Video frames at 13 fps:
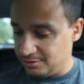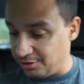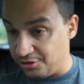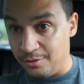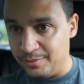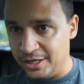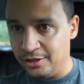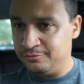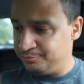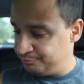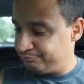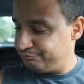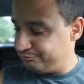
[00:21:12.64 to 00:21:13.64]
The thumbnail.
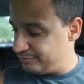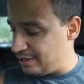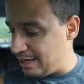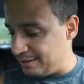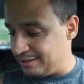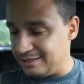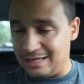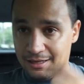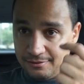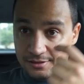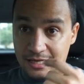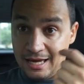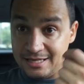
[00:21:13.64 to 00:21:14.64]
Yeah, I did
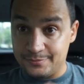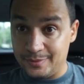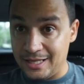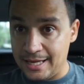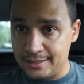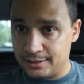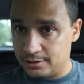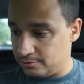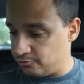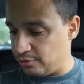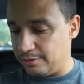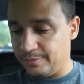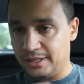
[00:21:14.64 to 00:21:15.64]
that. The ice black.
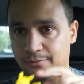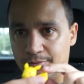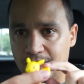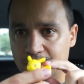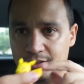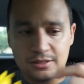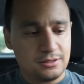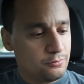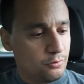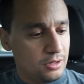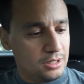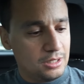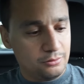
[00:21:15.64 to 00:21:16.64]
Trying to make him like this and
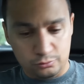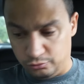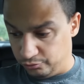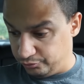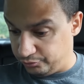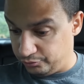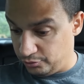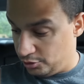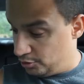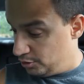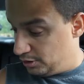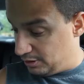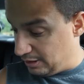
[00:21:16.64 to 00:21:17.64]
whatnot.
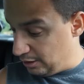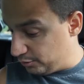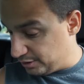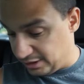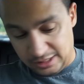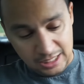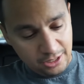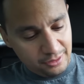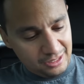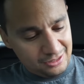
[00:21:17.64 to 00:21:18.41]
Oof. That looks scary.